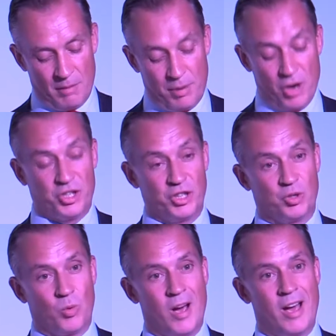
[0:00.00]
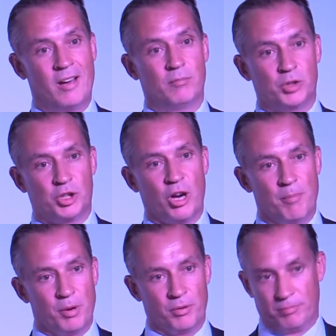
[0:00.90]
Pershing Square,
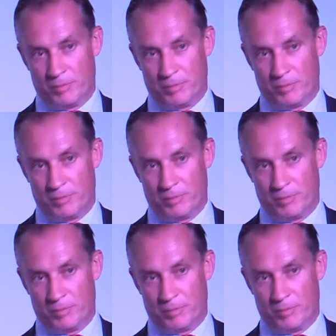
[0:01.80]
Sherborne,